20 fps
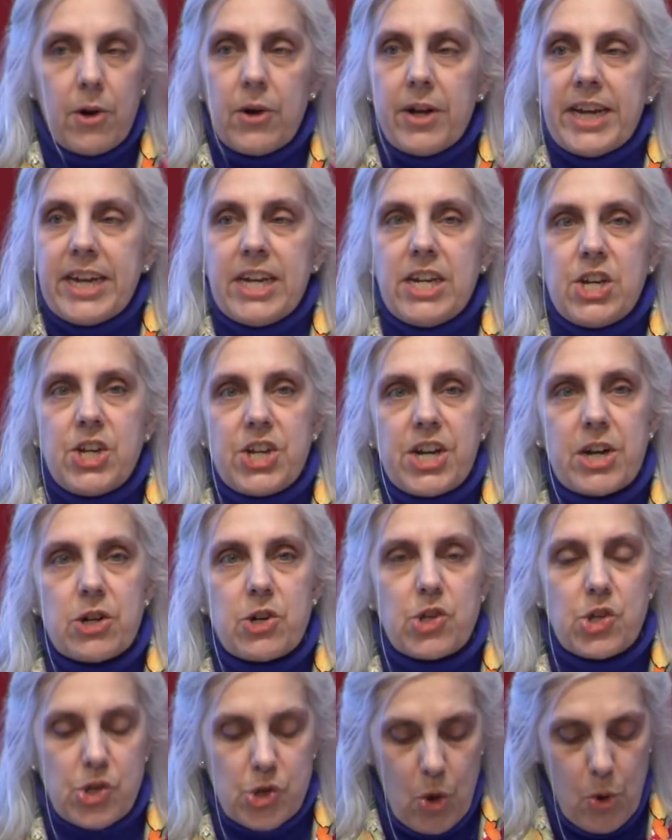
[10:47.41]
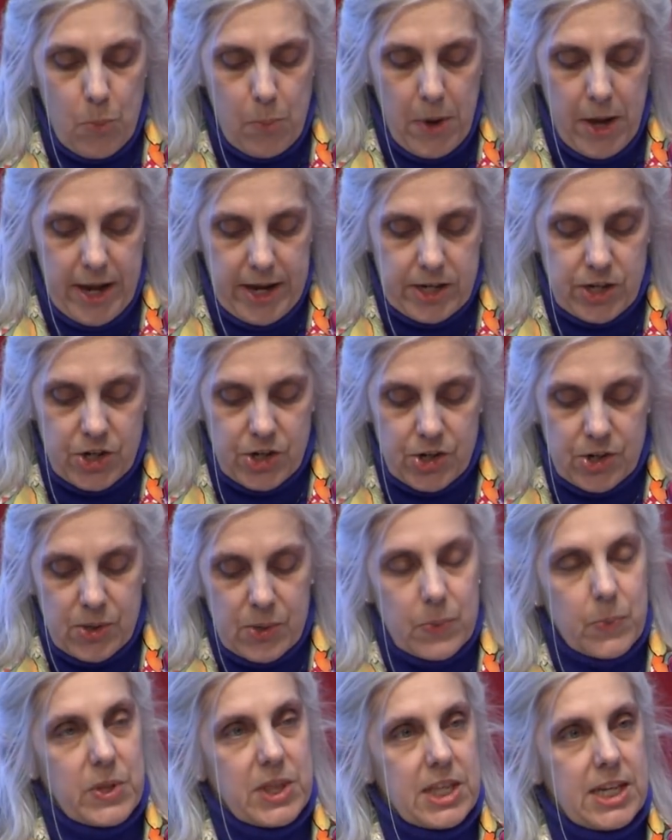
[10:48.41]
He shares so much
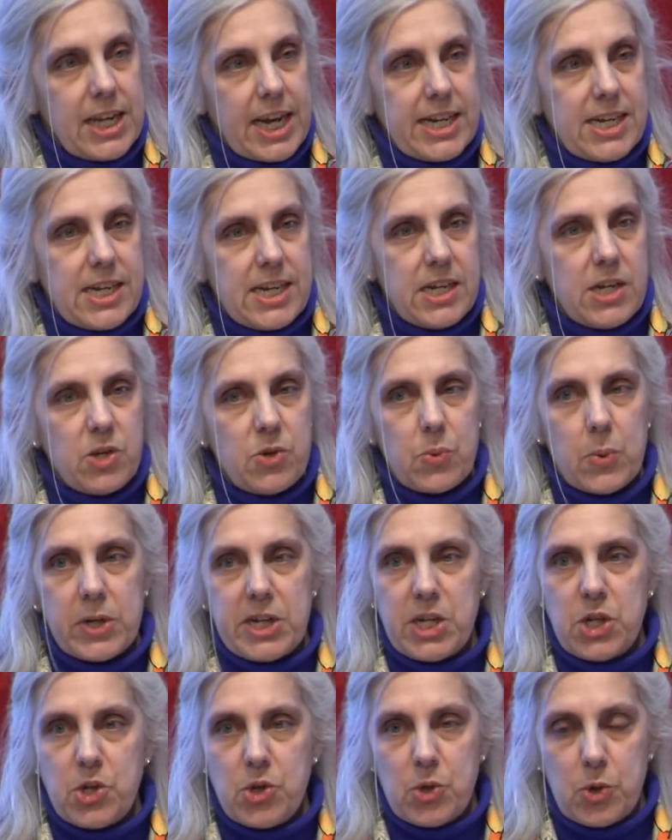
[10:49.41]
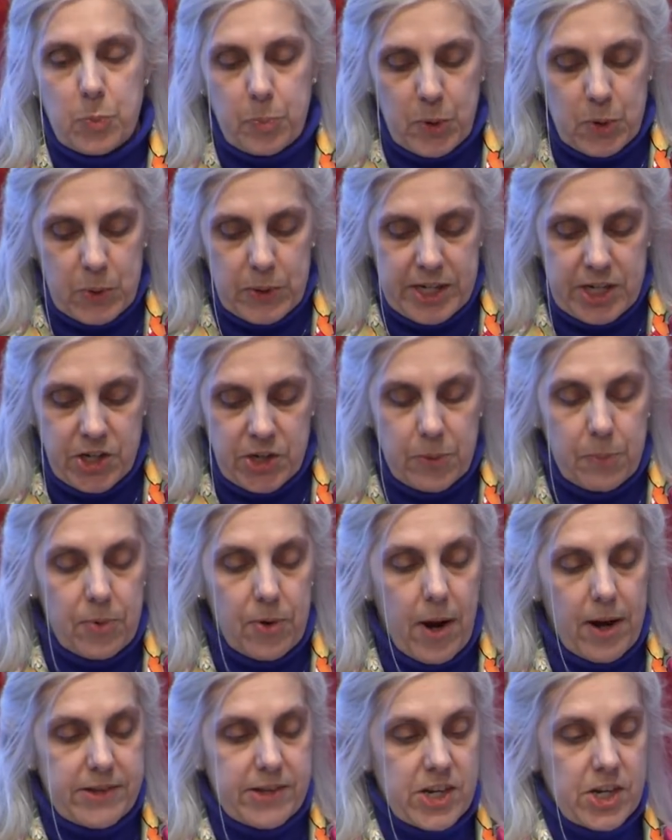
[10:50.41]
with the 1922 Parisian
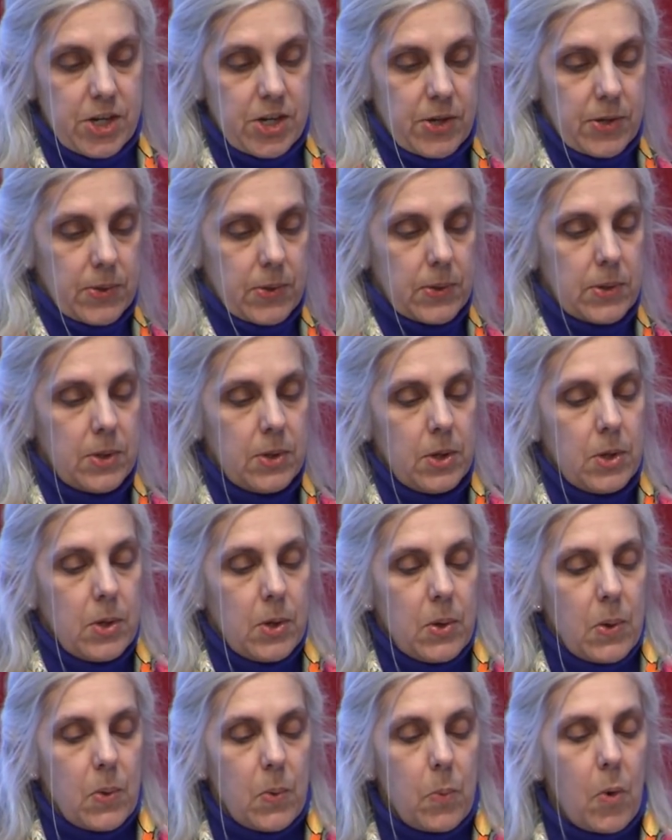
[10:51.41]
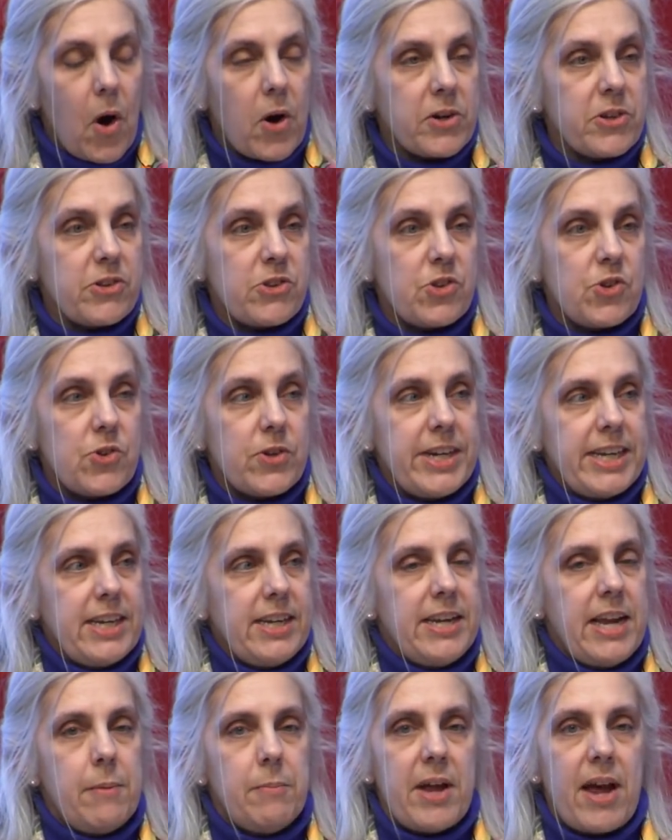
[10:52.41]
prostitute who walked a street
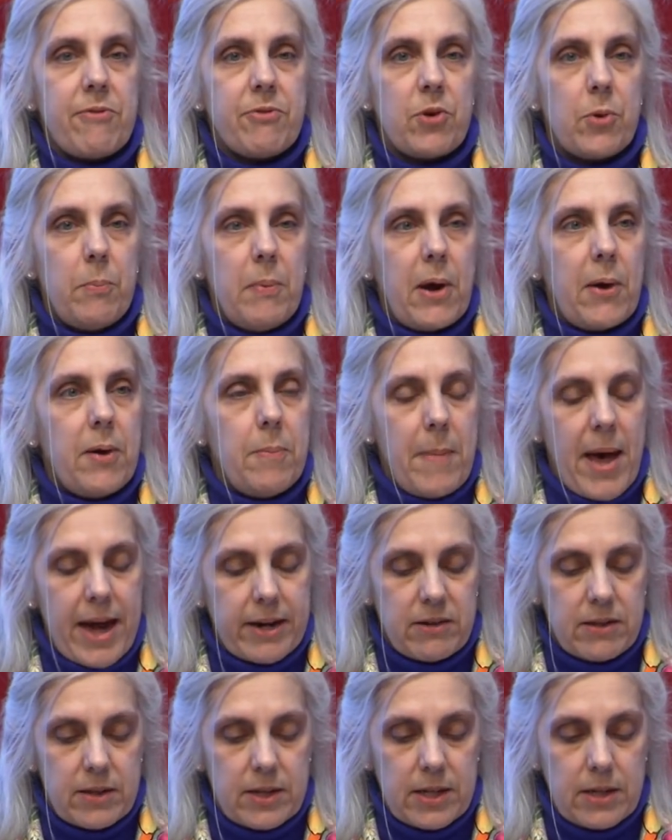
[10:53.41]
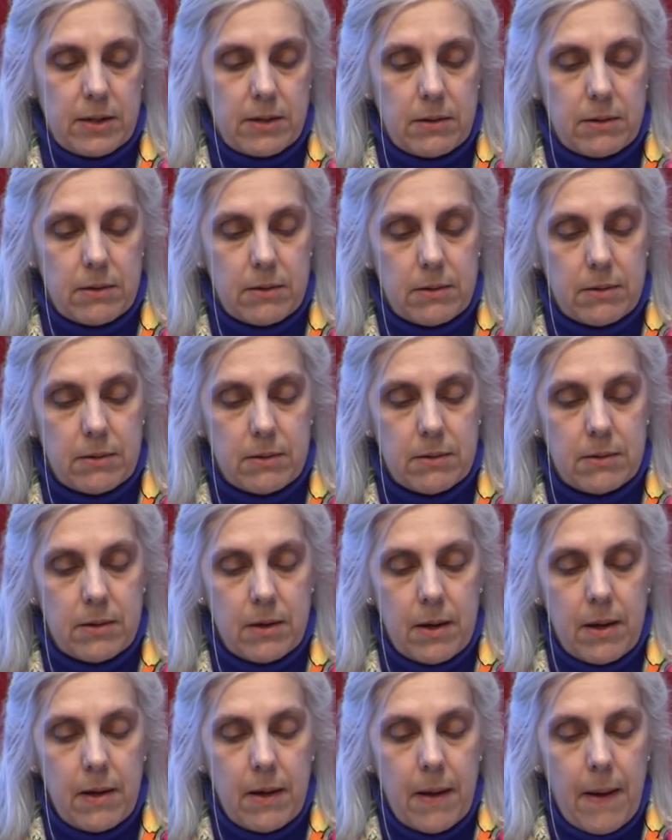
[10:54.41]
named after Mary Magdalene.
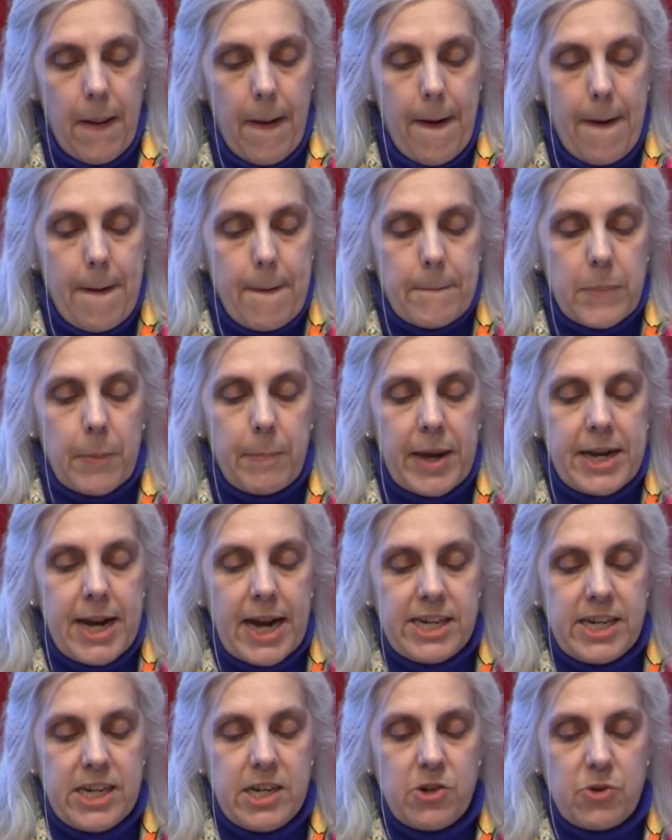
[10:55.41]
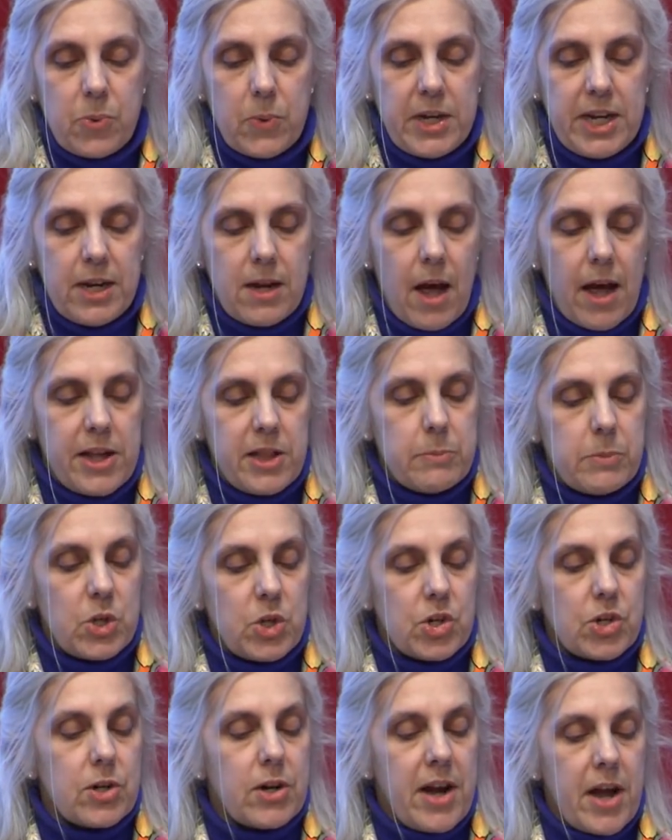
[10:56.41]
But by 1929, the
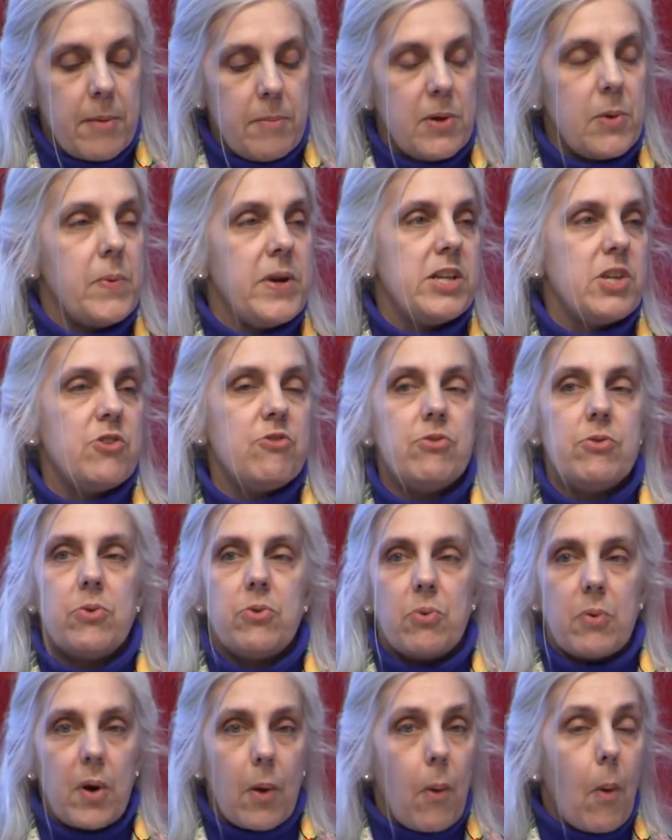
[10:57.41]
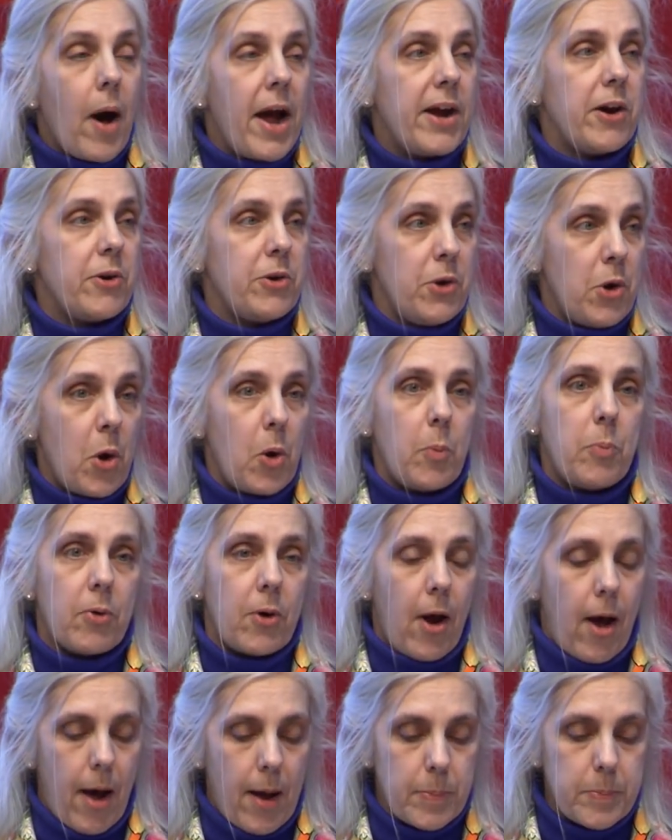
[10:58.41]
mature Hemingway's truth required no
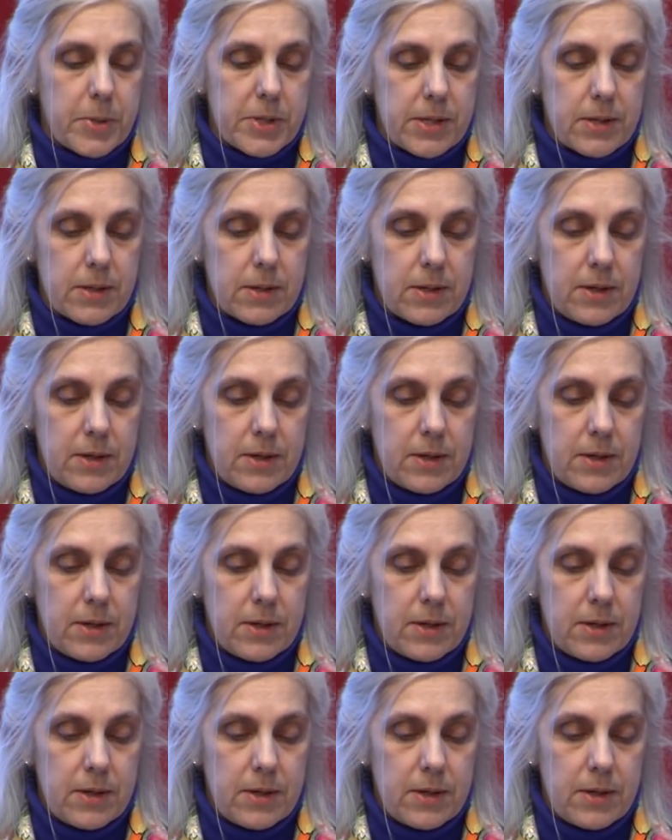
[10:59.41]
props.